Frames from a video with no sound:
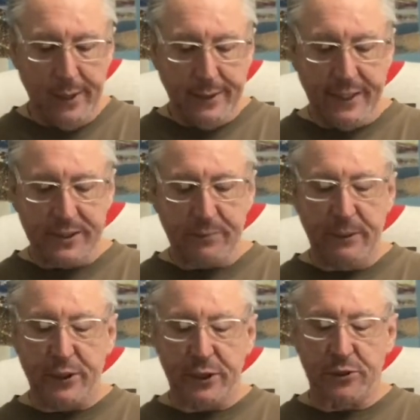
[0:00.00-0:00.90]
These
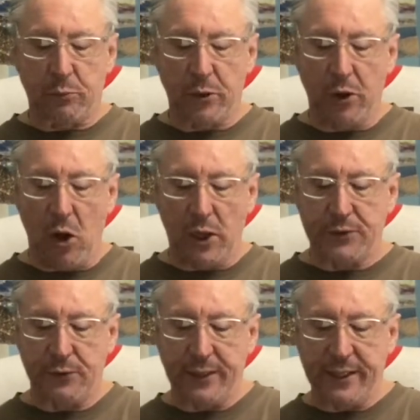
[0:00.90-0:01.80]
missions were
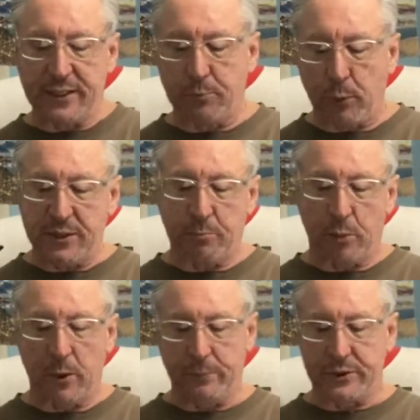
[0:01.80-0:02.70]
launched for the express
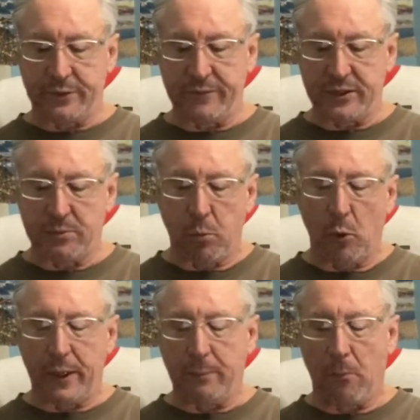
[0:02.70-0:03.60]
purpose of
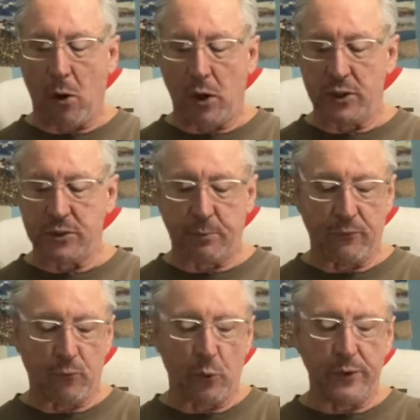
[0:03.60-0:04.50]
exploring Mars
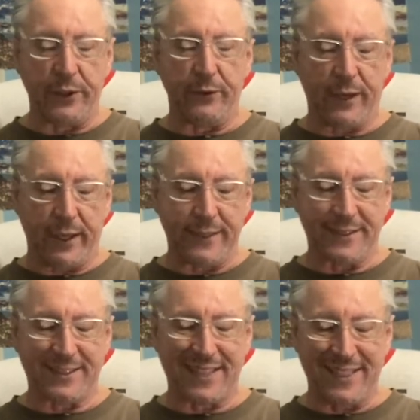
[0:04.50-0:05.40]
before the
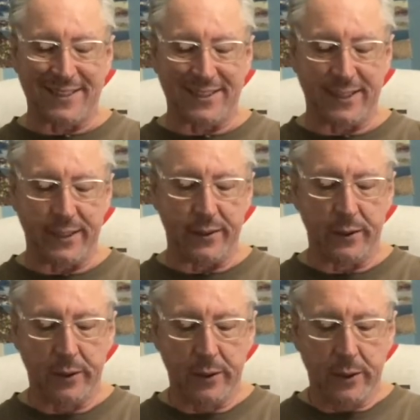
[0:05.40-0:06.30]
United States did.
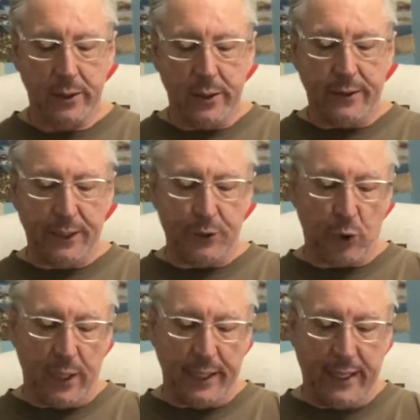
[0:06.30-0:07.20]
They
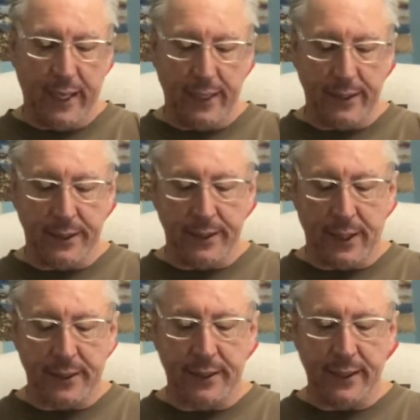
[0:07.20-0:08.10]
tried again in
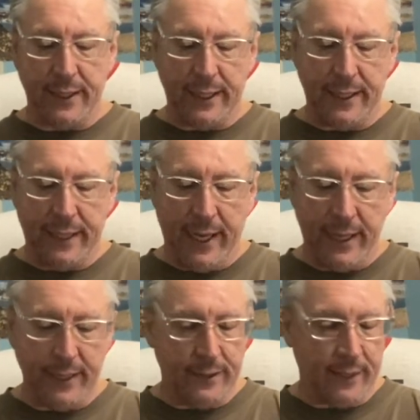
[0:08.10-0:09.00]

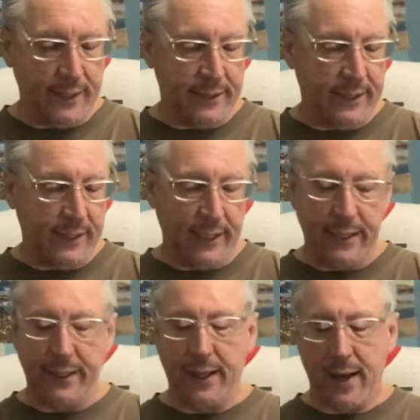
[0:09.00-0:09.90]
1988 and
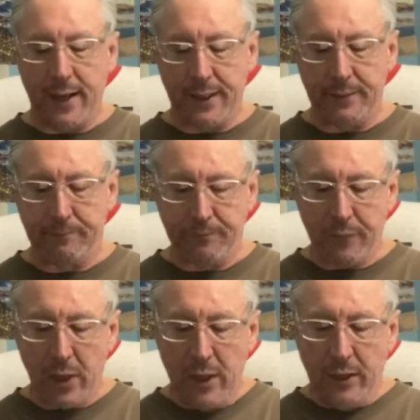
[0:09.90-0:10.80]
1989,
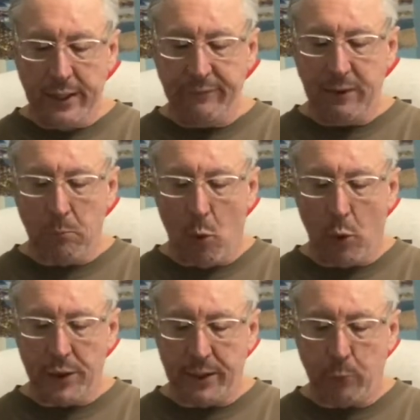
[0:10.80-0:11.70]
leaving
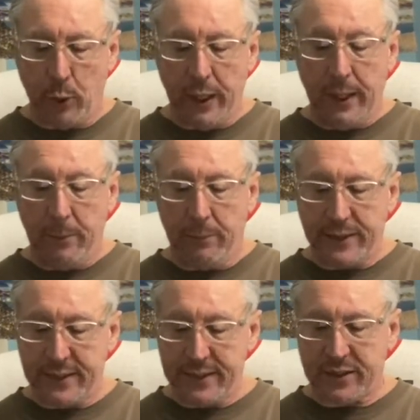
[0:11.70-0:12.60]
more debris,
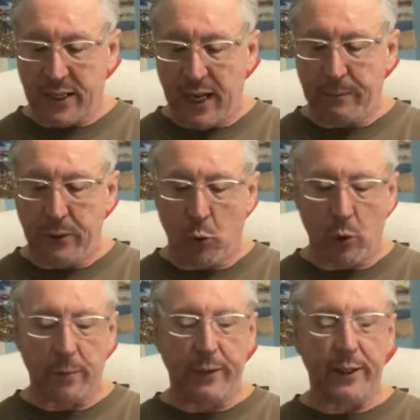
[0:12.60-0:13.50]
but this time in
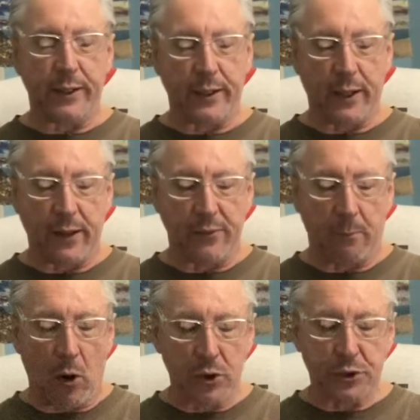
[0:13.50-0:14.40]
orbit and on the
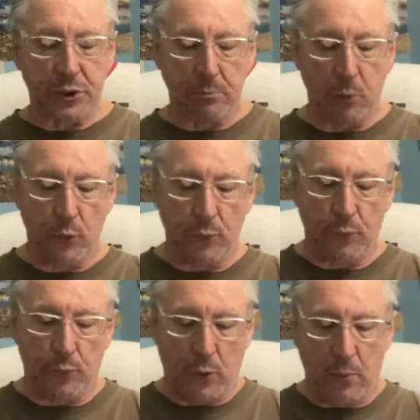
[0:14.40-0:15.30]
Martian moon
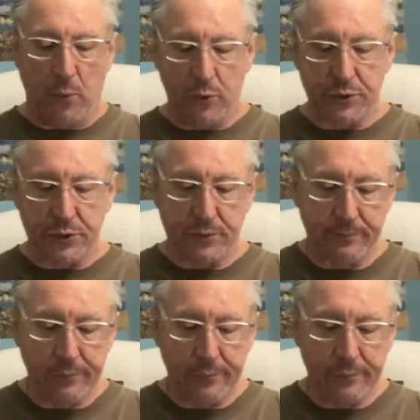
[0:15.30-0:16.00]
Phobos.